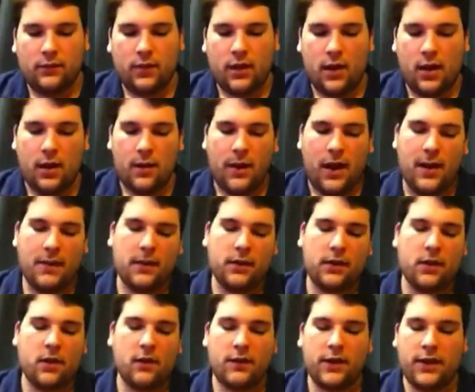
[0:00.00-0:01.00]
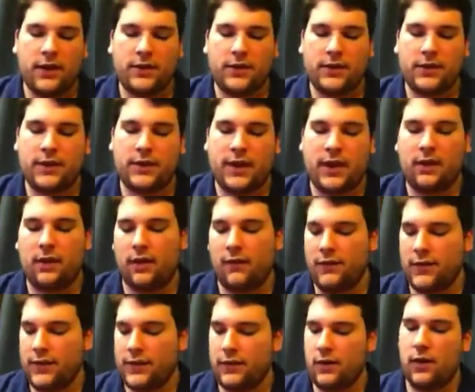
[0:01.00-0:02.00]
I am going to go over this just because I
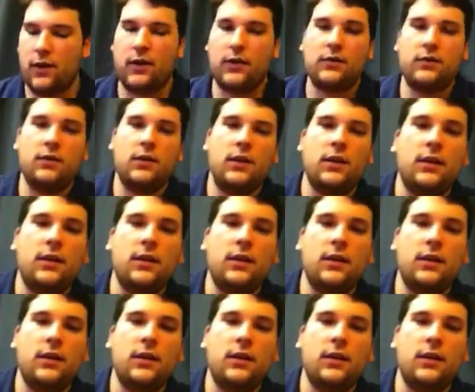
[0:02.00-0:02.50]
love this card.